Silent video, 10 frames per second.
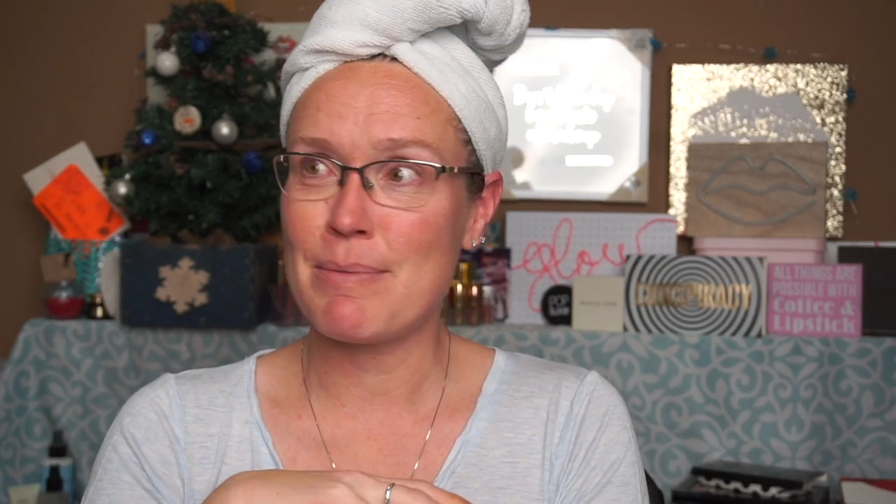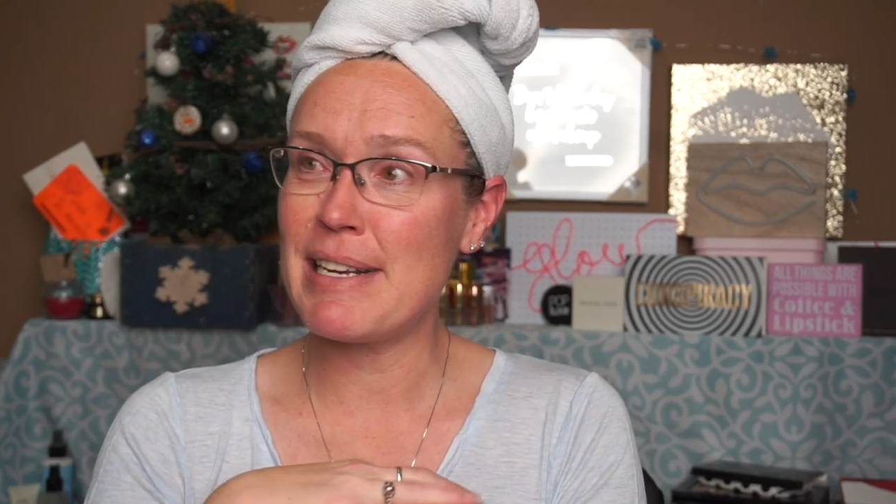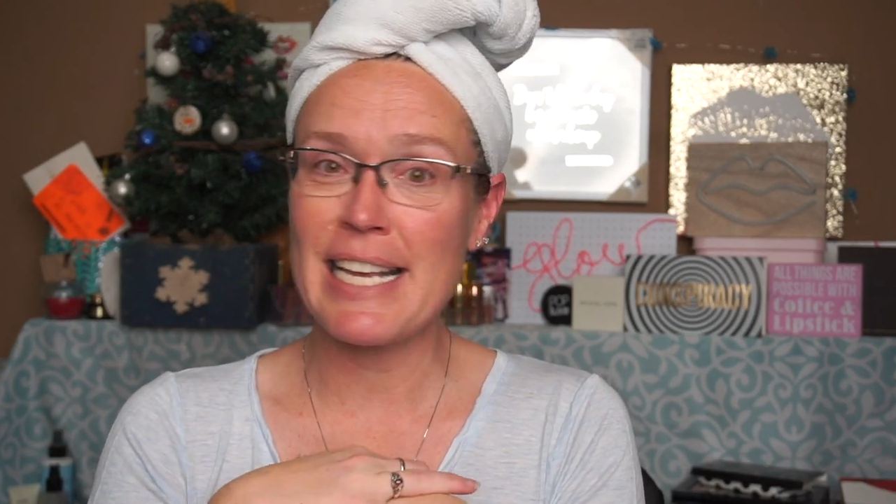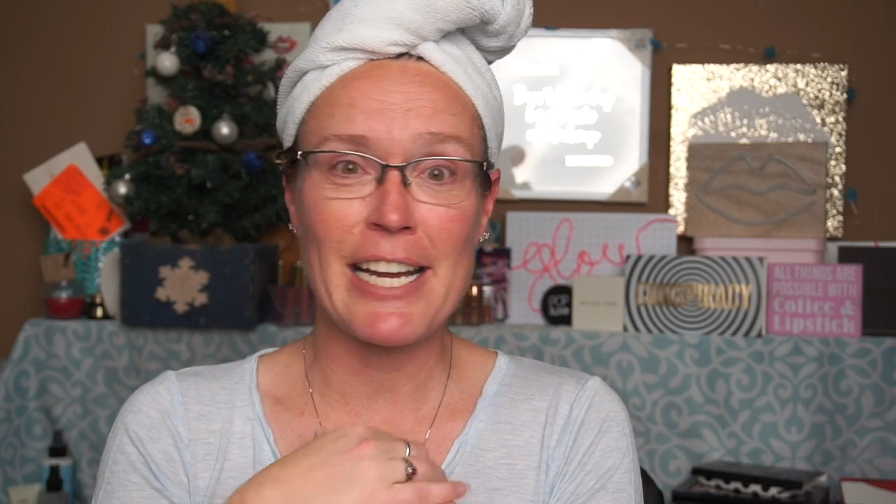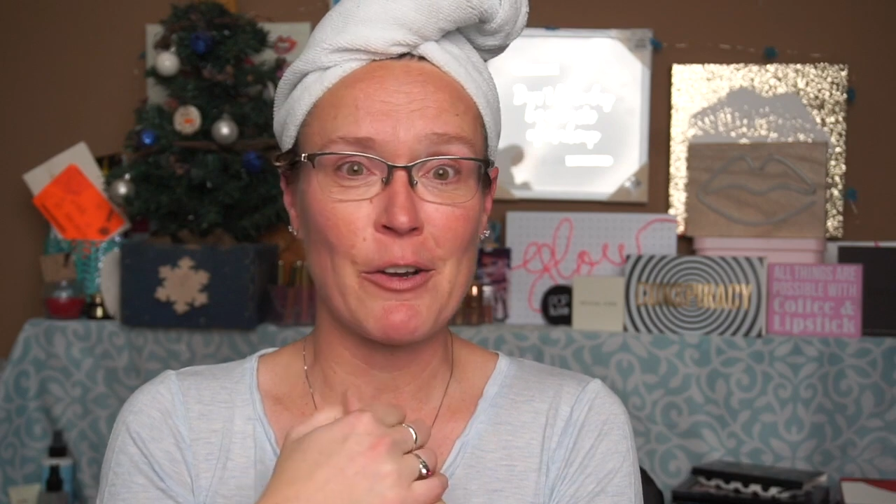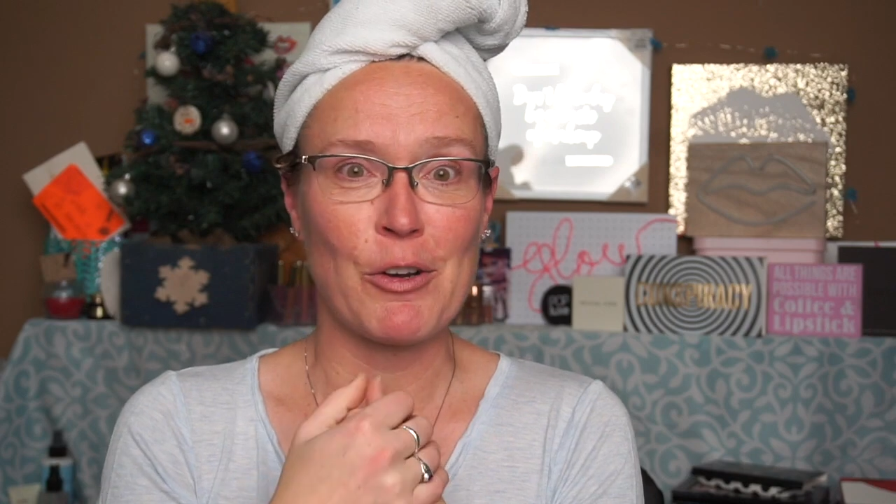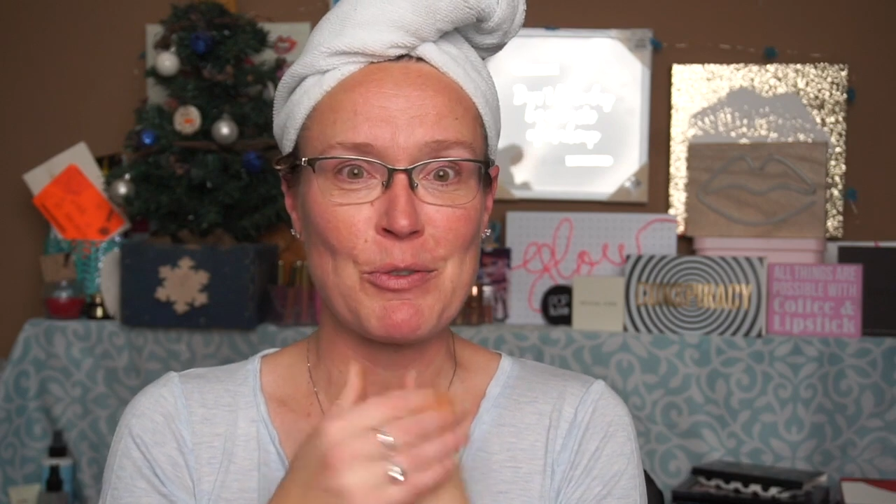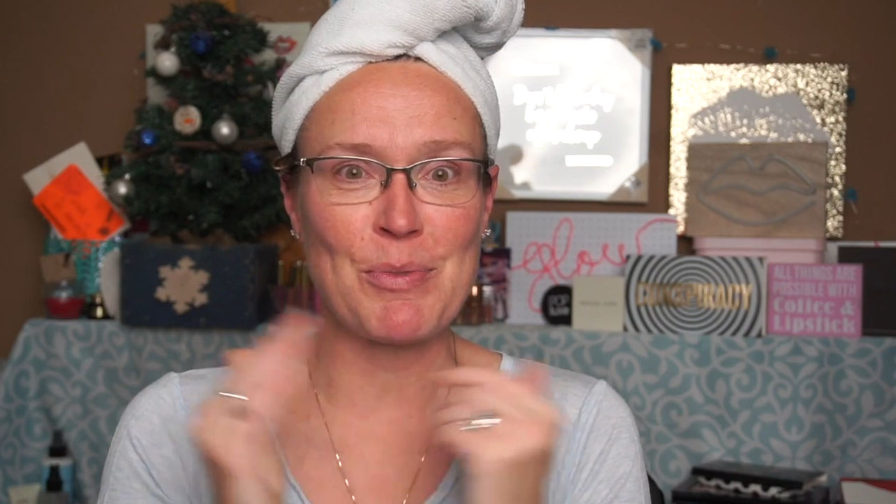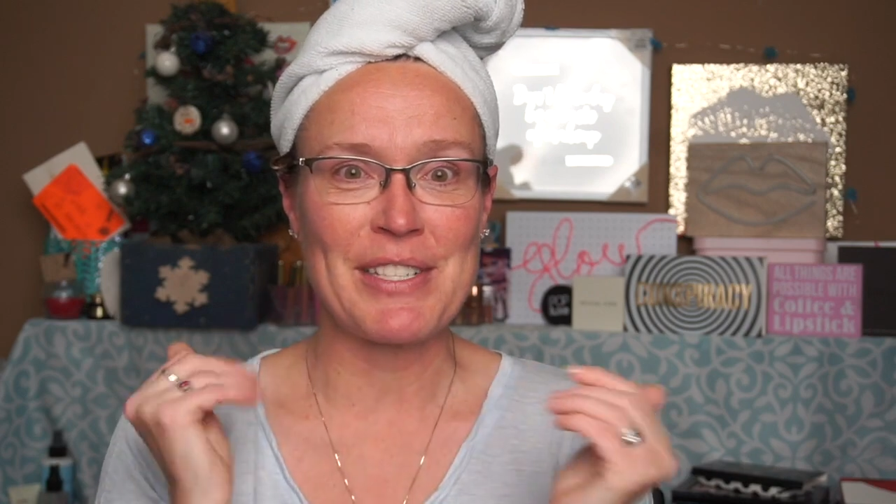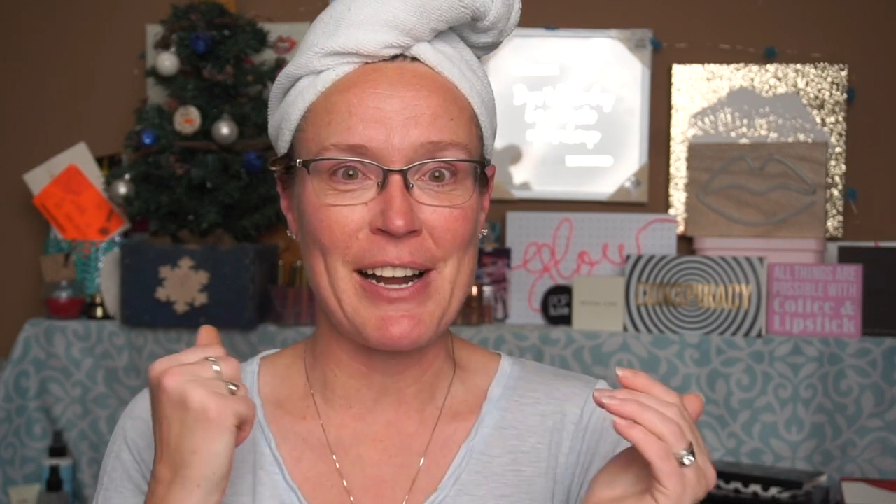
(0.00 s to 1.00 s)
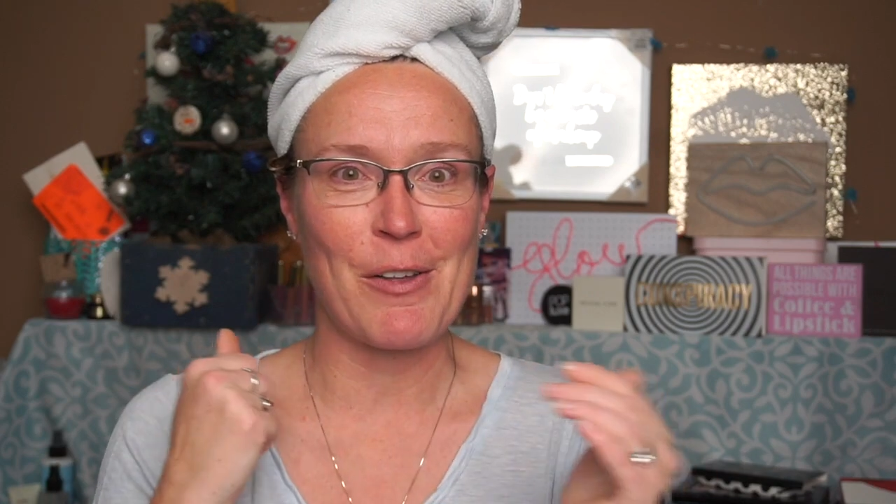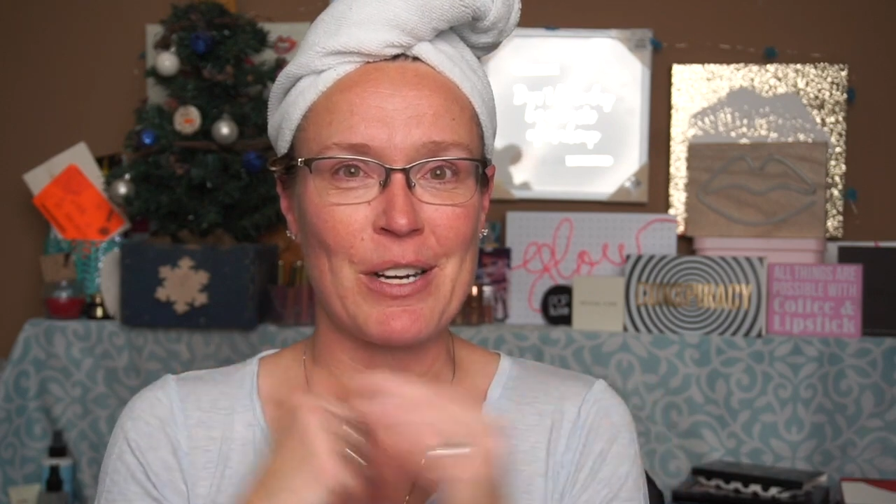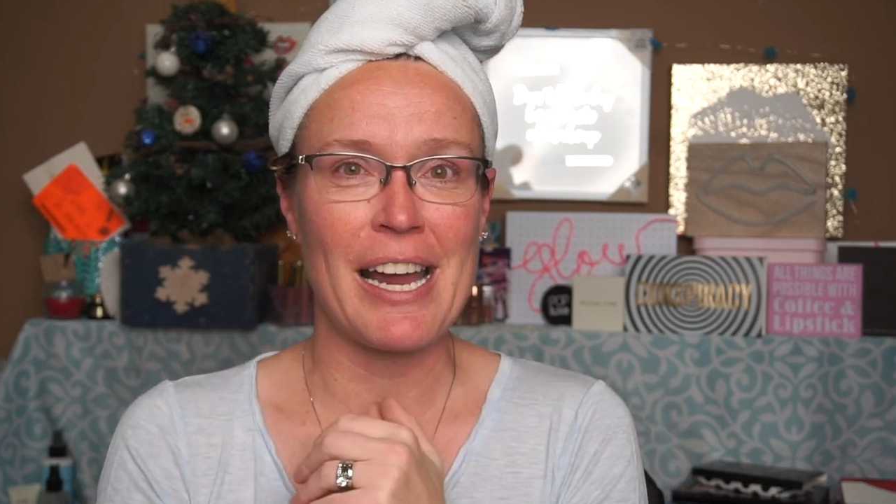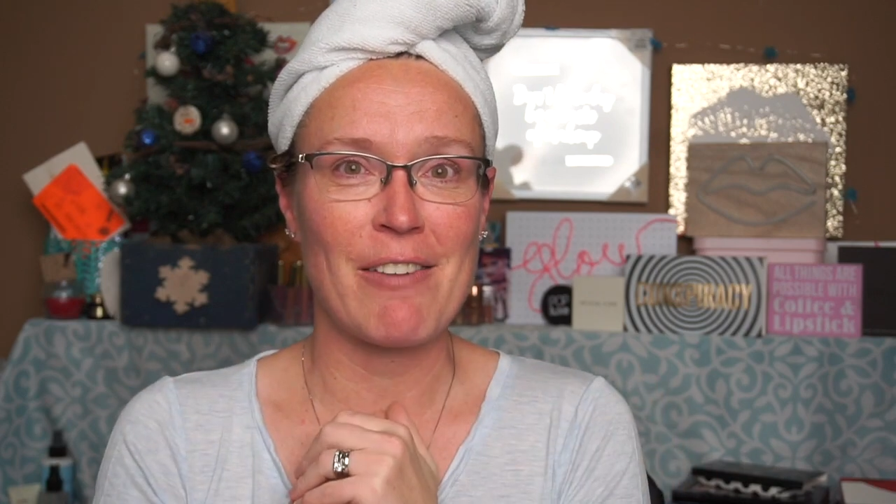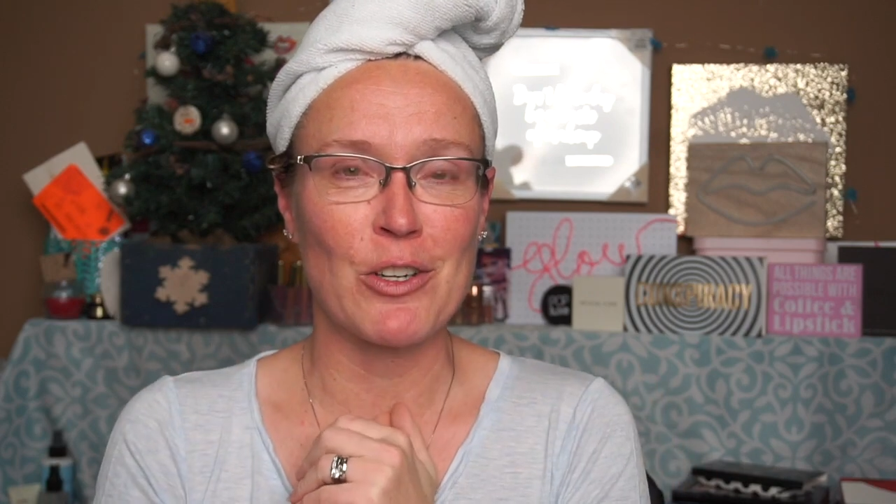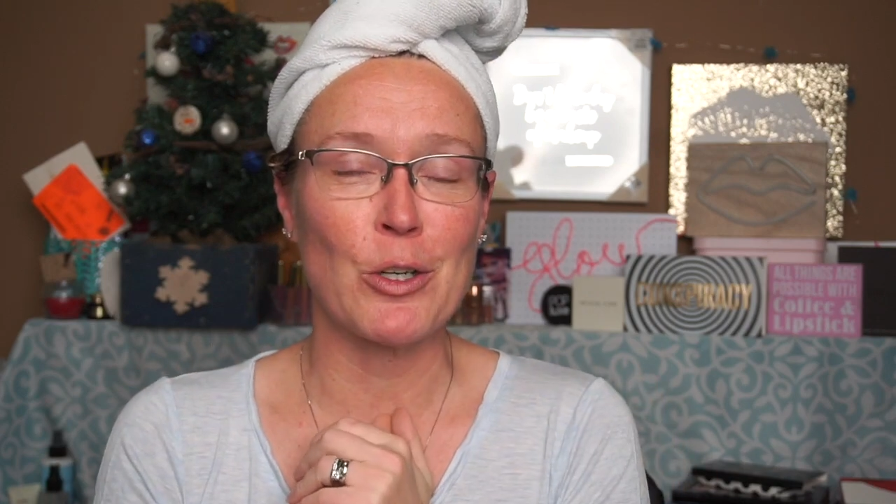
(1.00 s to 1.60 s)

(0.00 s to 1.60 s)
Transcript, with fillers: my second Christmas now that I haven't